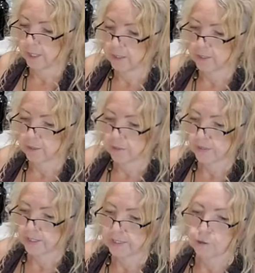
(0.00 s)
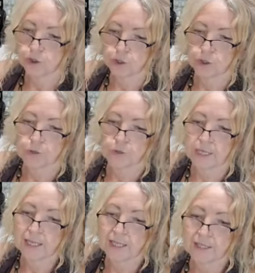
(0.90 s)
And so there is no sugar
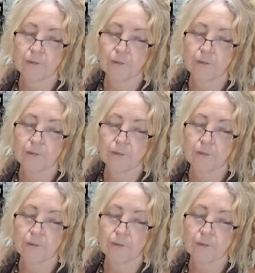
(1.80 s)
in